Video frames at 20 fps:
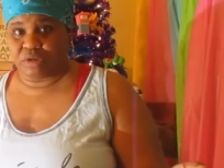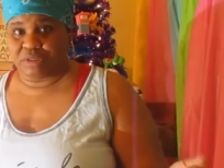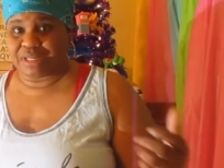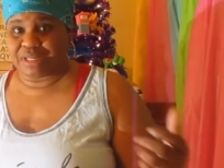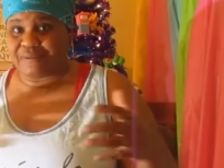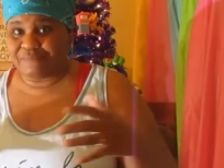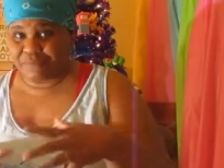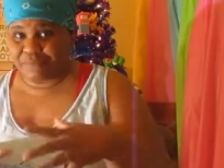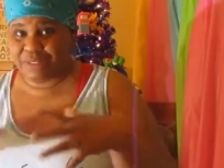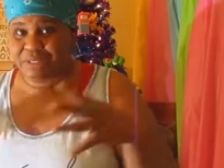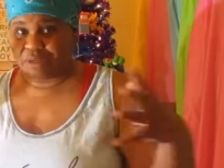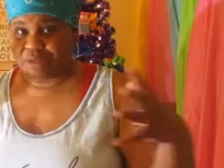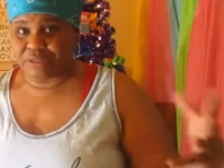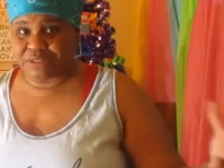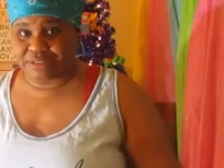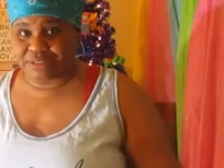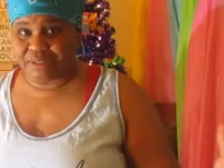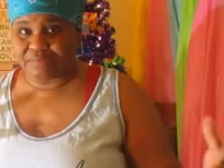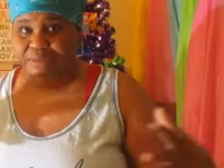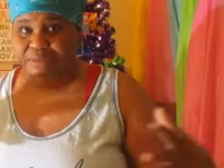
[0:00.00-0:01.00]
That video
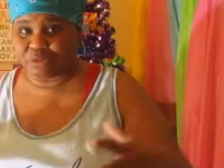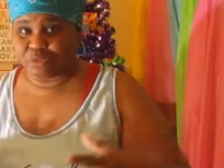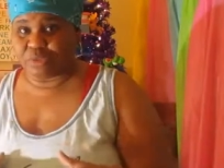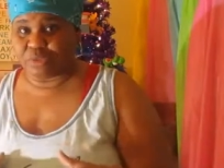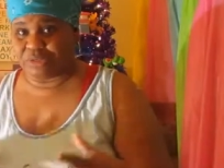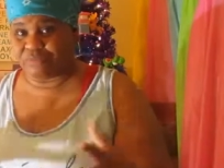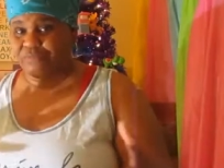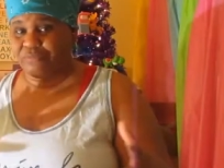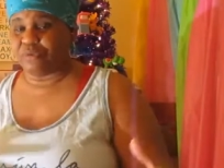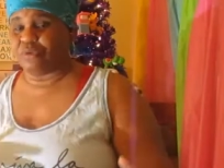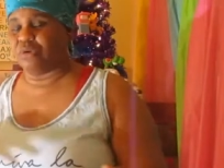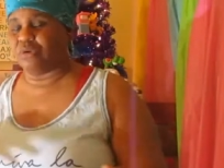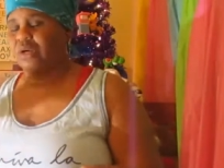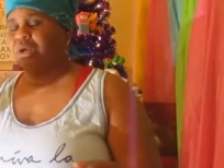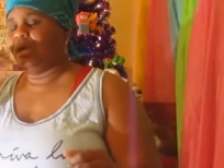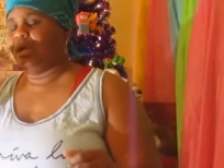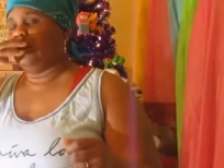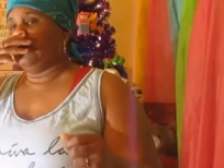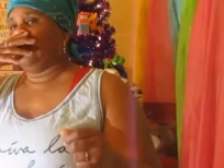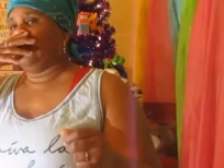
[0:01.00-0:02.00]
is number 24.
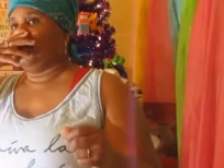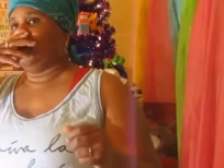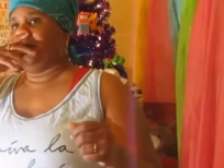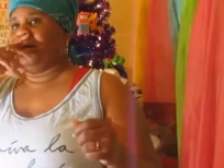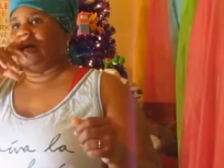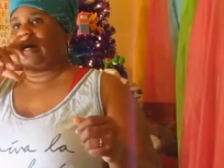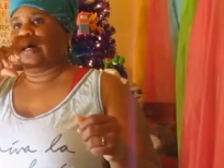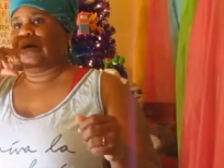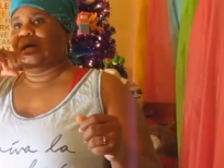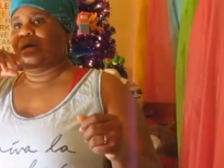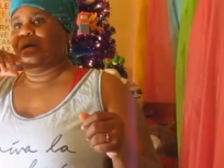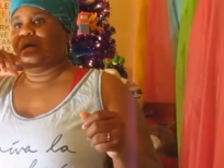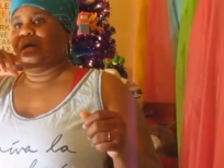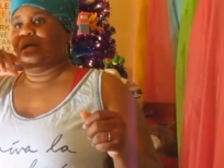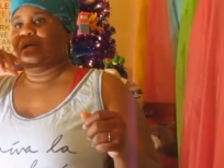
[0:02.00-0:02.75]
Uh,